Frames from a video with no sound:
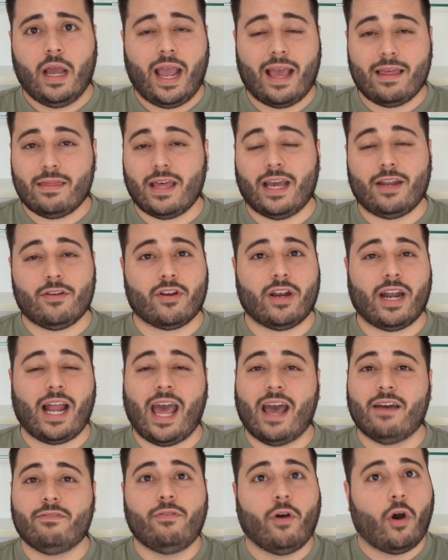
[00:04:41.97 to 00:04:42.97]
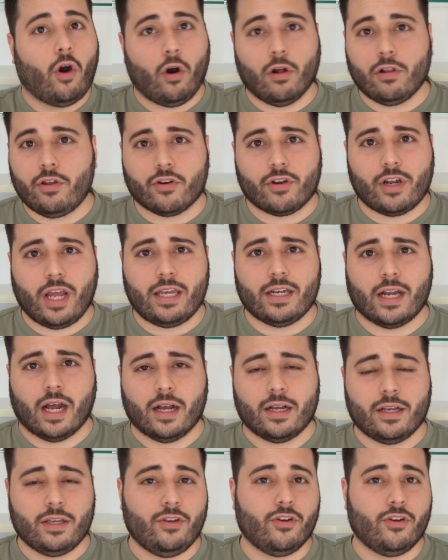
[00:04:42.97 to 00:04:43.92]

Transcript: And then you're gonna have all your data.